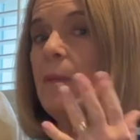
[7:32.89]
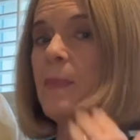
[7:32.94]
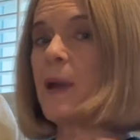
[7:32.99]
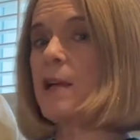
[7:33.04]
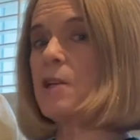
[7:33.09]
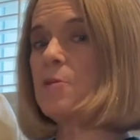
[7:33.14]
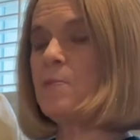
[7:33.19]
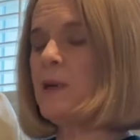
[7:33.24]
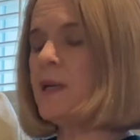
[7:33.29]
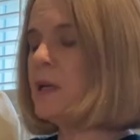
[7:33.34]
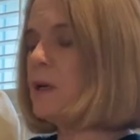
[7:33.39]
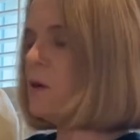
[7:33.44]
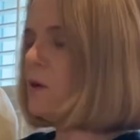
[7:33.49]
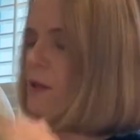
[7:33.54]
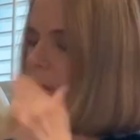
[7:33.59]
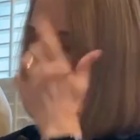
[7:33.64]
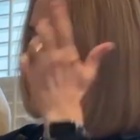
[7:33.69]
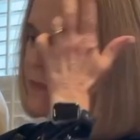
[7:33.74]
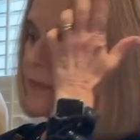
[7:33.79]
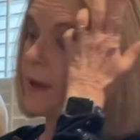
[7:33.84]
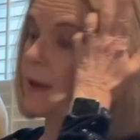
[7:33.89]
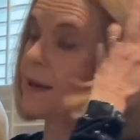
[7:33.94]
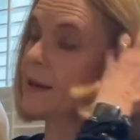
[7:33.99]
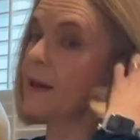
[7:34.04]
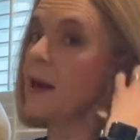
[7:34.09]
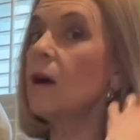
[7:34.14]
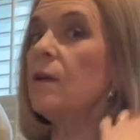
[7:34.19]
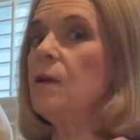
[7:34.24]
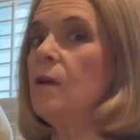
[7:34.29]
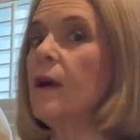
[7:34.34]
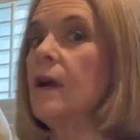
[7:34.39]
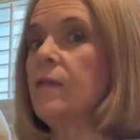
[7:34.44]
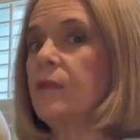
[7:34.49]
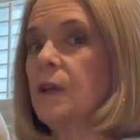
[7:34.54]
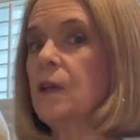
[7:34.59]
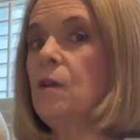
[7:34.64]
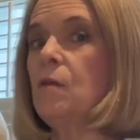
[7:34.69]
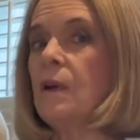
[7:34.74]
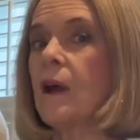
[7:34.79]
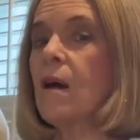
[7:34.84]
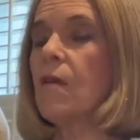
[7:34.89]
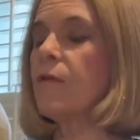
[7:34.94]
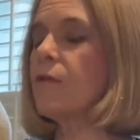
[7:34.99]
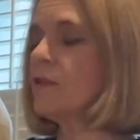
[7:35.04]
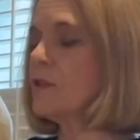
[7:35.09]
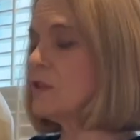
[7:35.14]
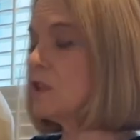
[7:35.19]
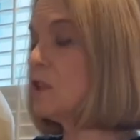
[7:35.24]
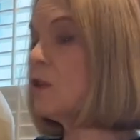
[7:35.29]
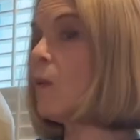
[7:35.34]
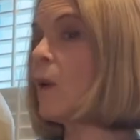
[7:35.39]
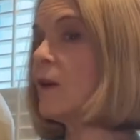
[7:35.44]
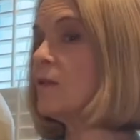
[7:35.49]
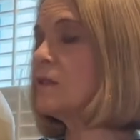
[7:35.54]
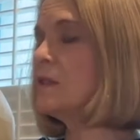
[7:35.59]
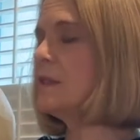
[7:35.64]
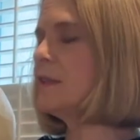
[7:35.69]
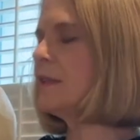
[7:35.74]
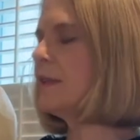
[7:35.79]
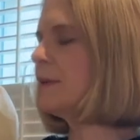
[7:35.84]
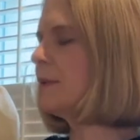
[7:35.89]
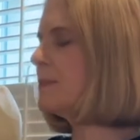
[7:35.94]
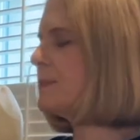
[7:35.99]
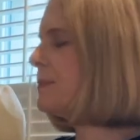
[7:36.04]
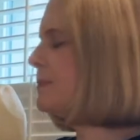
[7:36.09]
pashmina or something, and now you have a cute outfit to go out to dinner.